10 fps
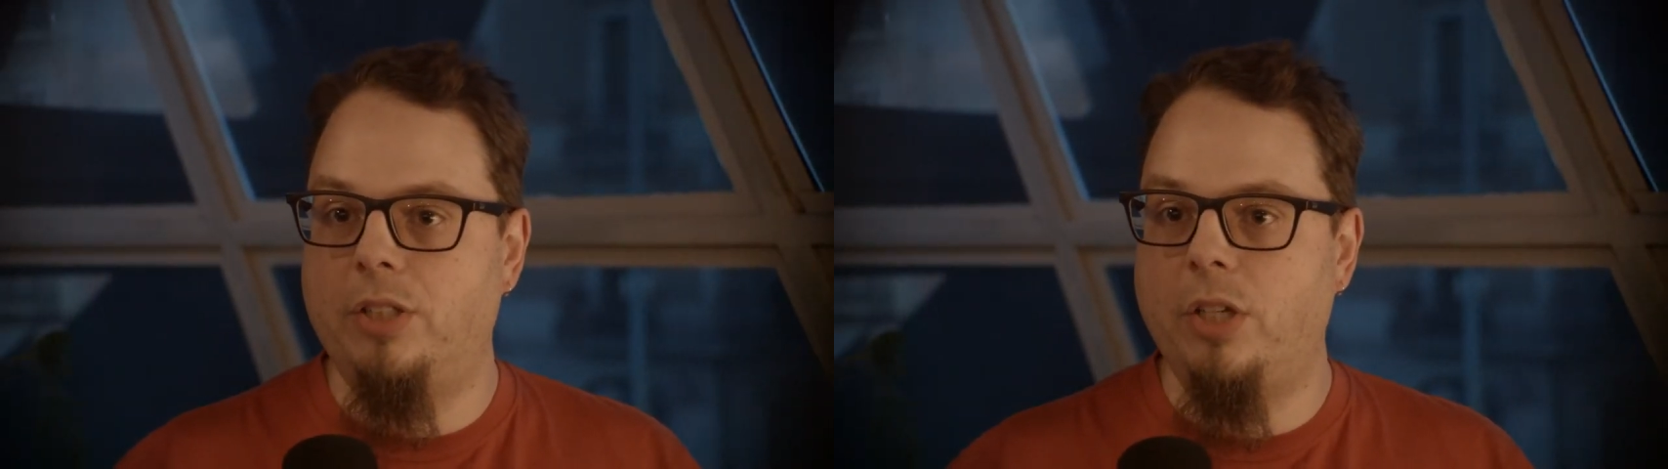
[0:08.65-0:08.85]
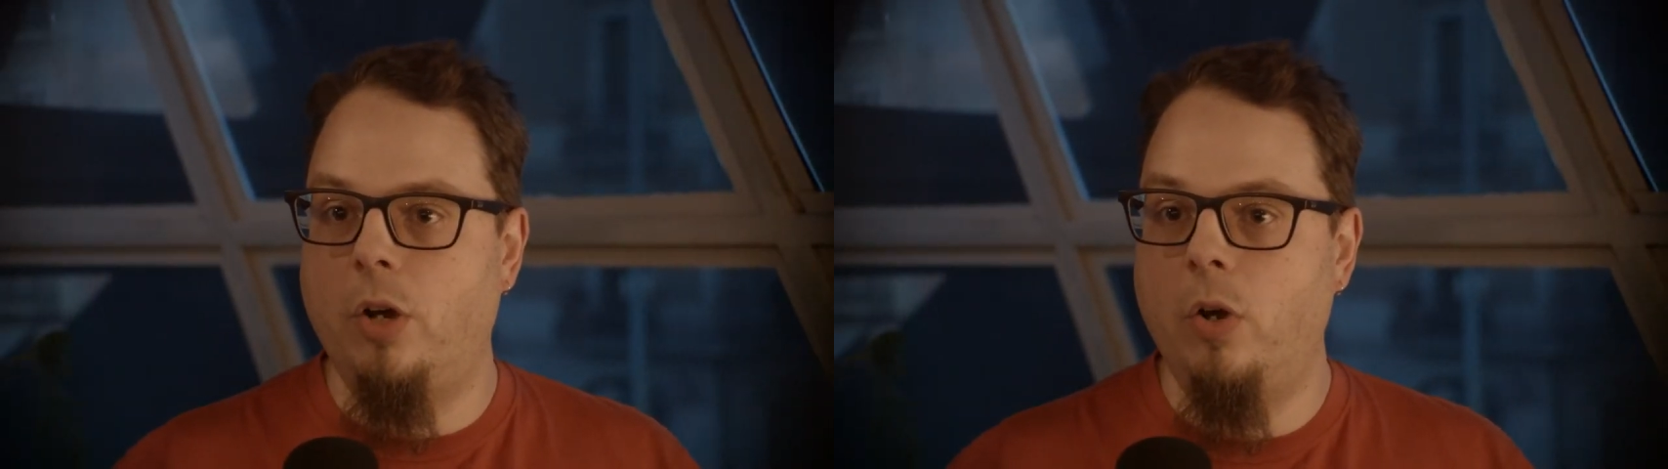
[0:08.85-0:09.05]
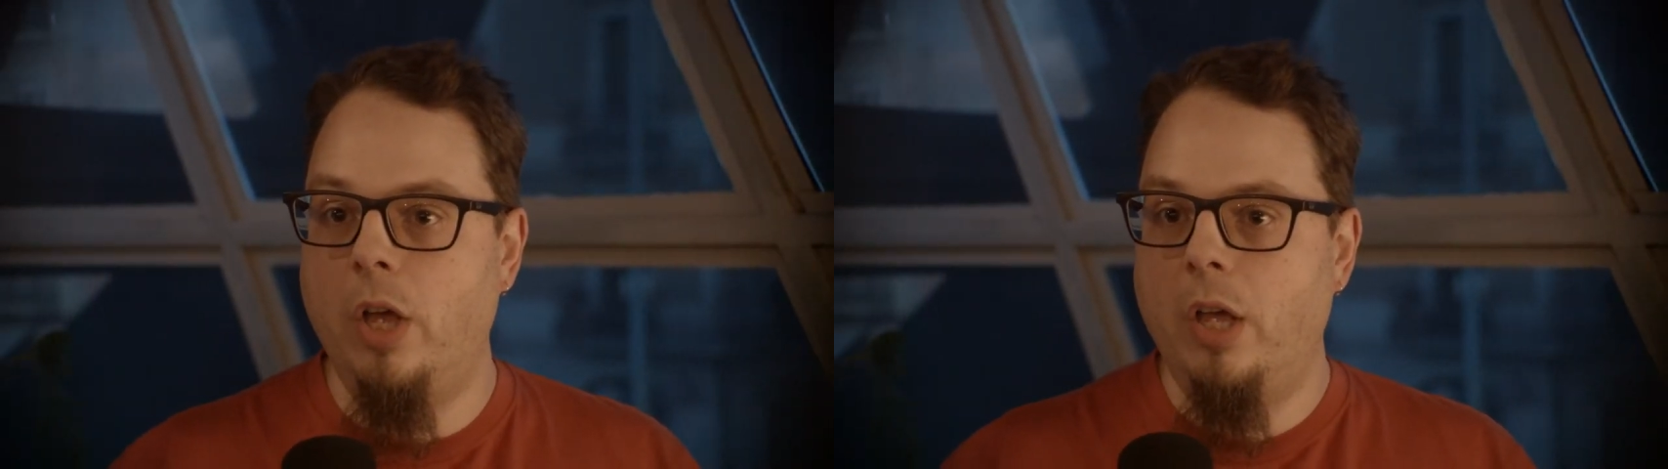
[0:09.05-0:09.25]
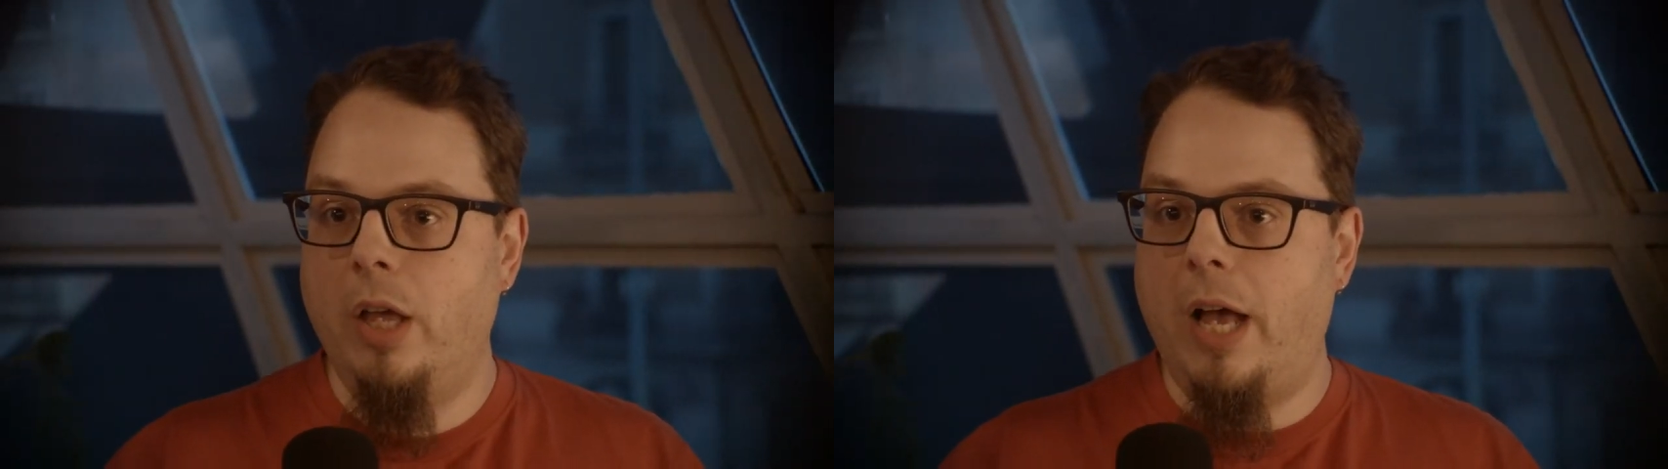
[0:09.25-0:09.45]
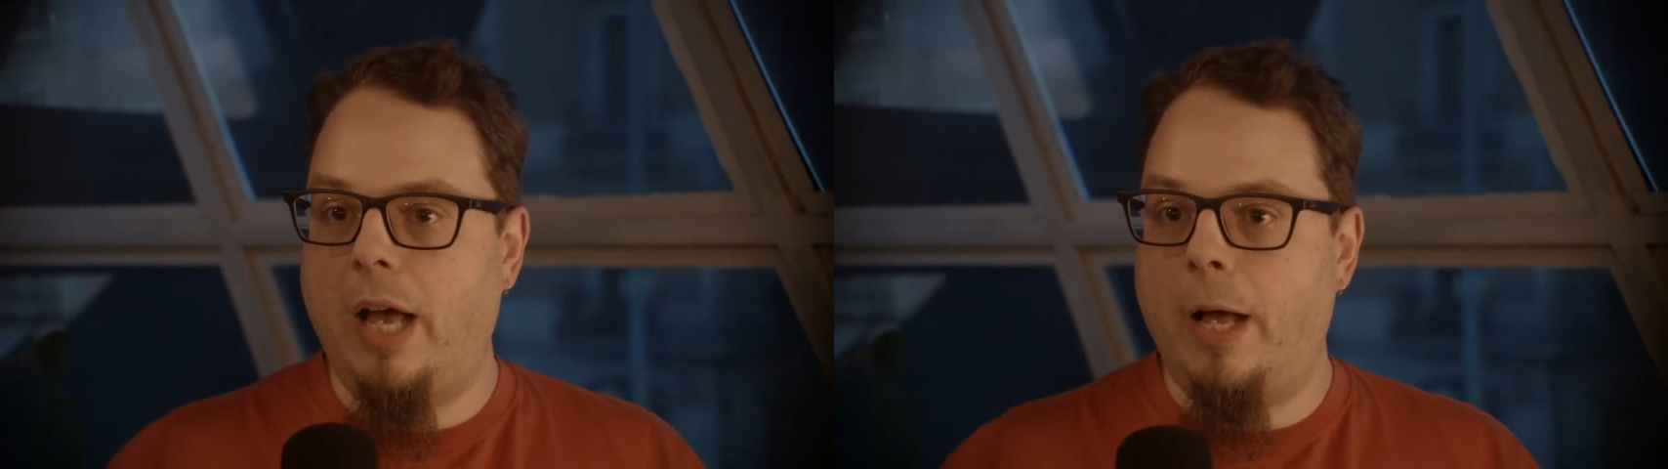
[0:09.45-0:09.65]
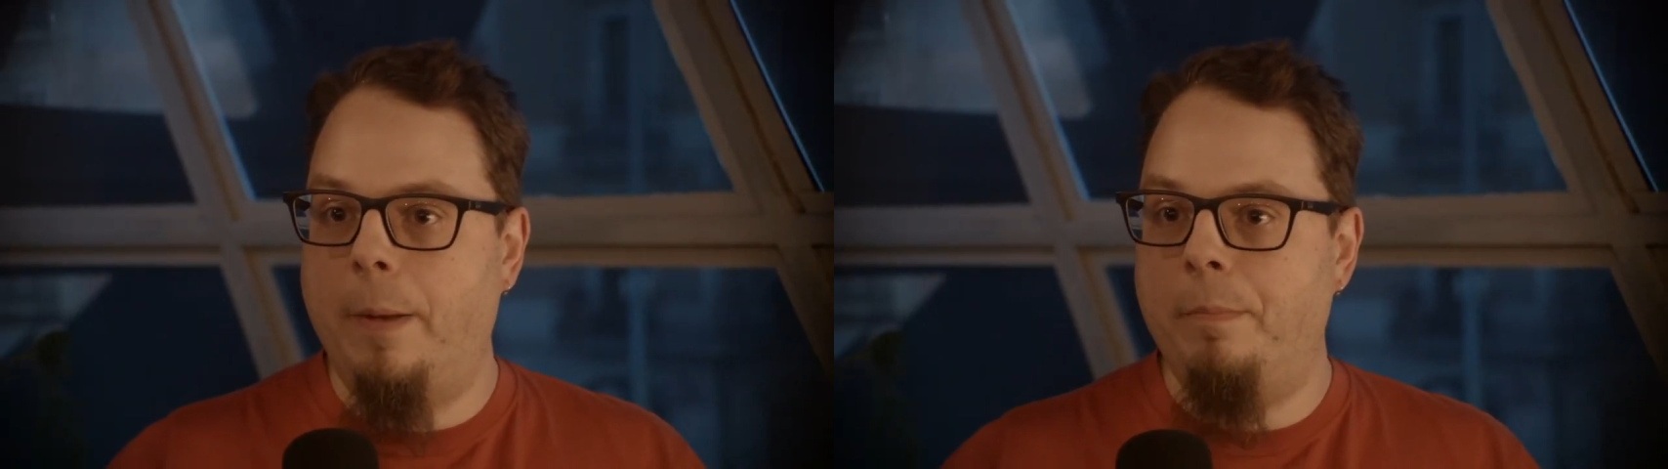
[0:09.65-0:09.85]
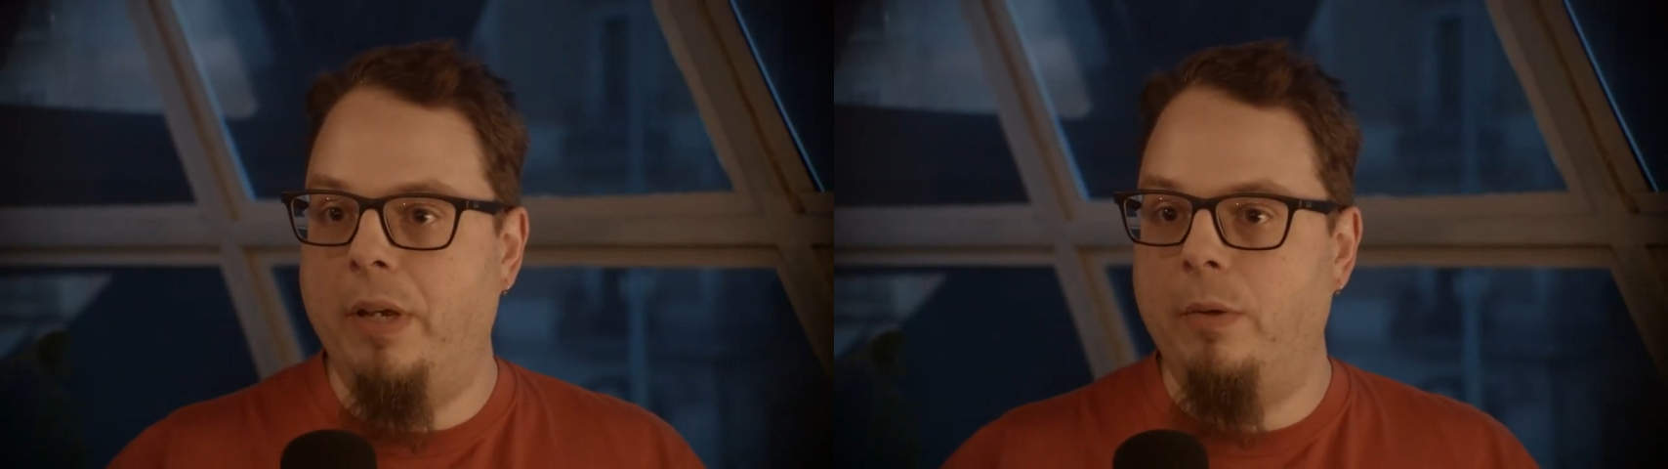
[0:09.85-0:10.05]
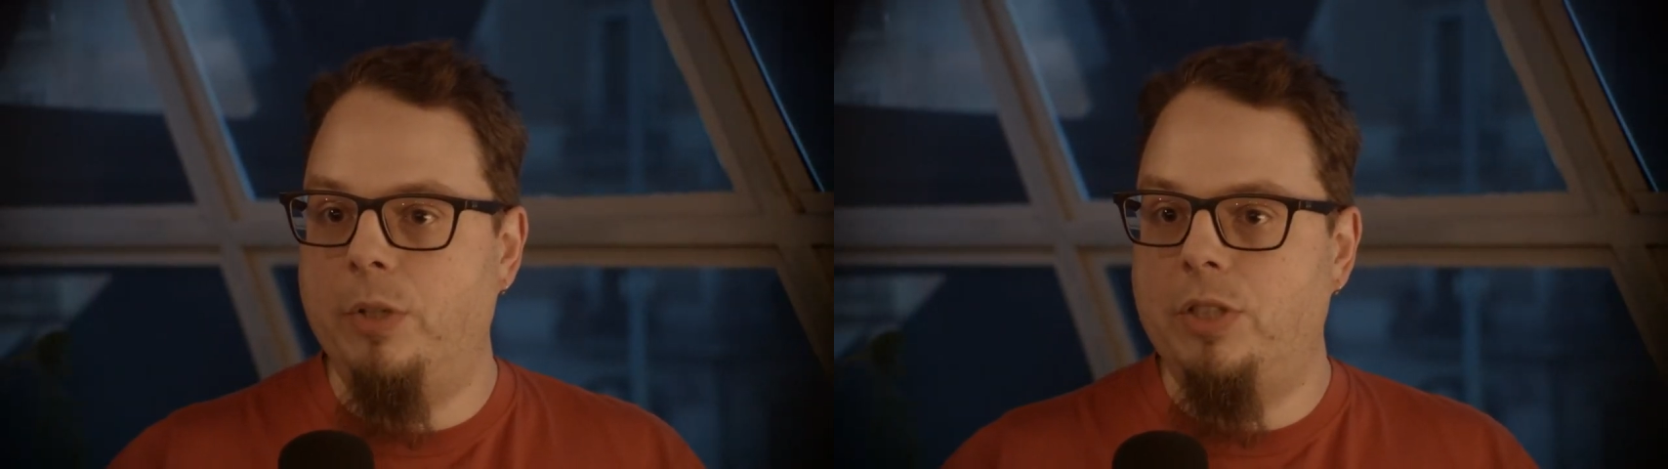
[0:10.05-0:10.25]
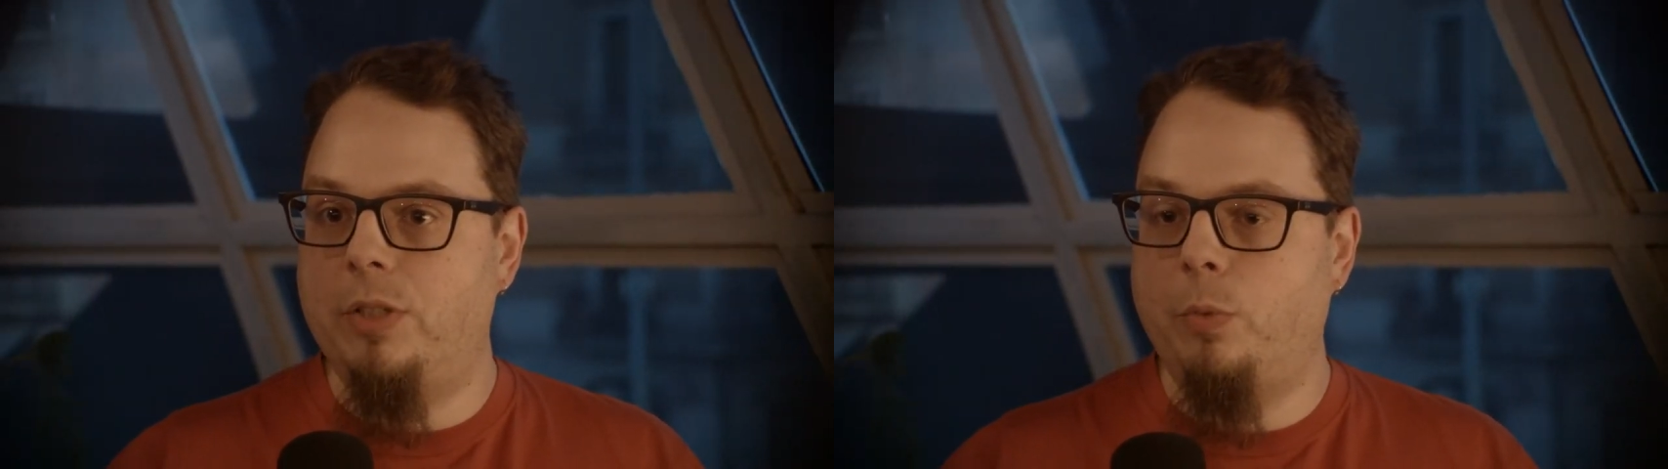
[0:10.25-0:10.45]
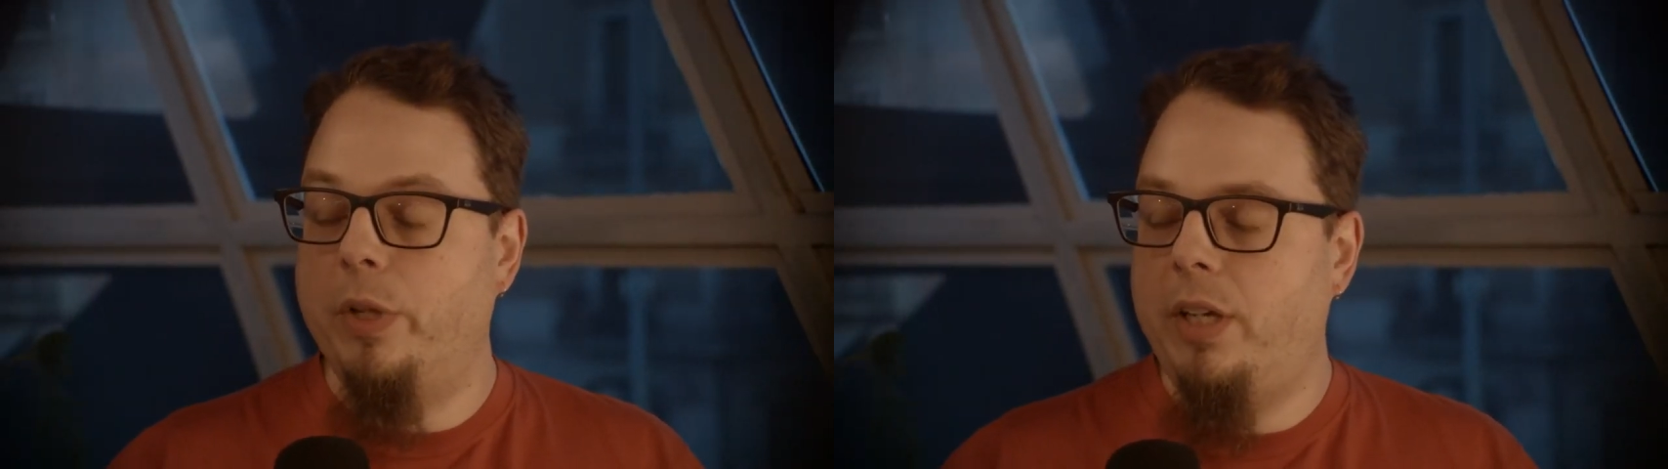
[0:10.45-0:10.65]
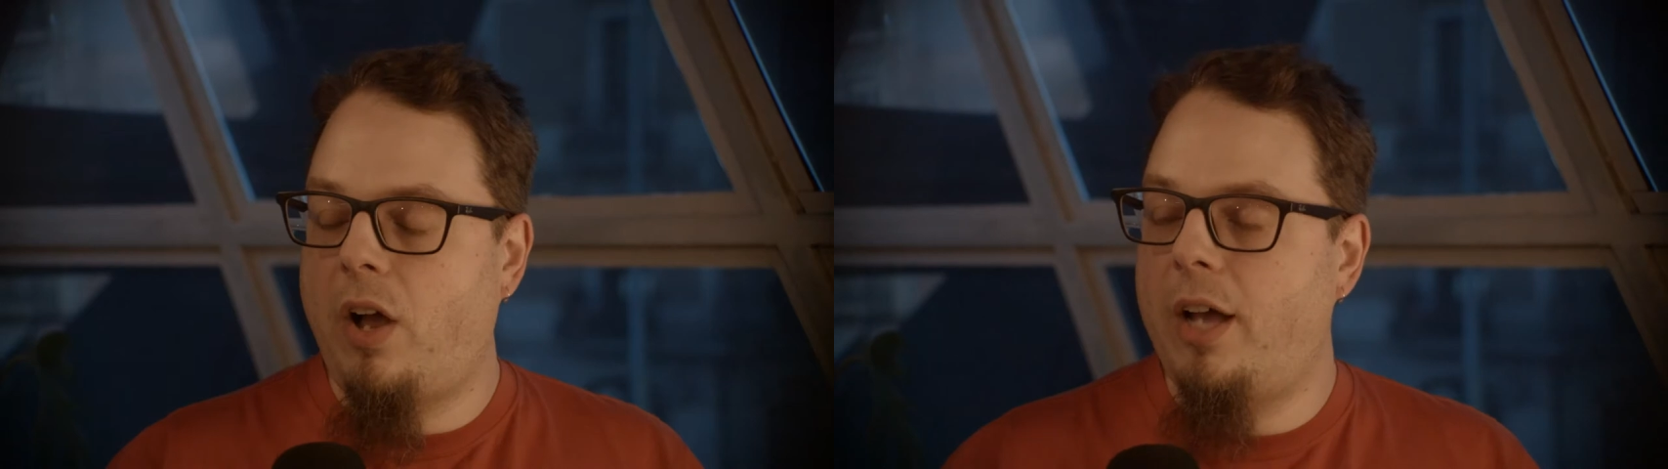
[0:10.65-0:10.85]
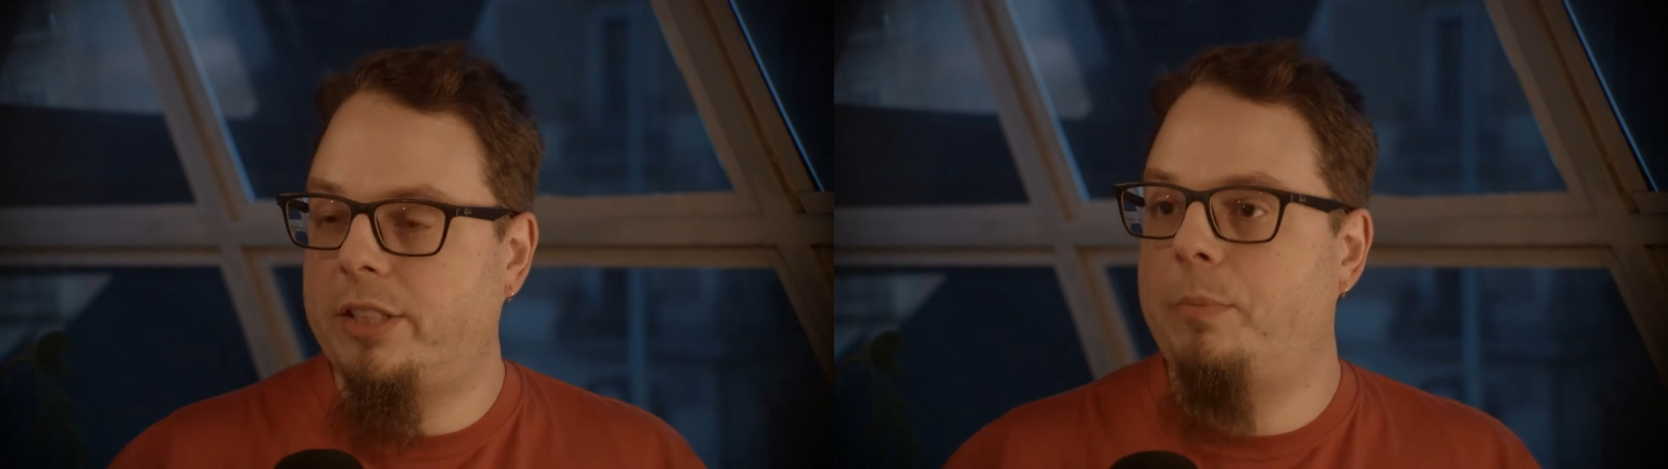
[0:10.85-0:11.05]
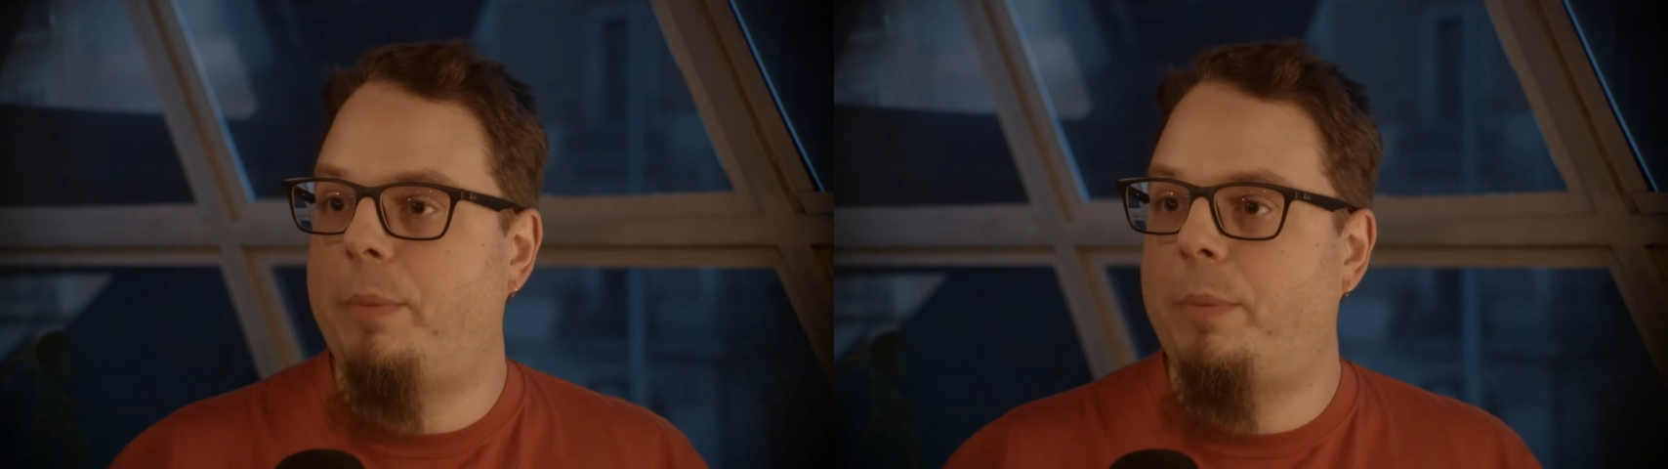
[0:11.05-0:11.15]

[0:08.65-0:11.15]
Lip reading: So it was a really awesome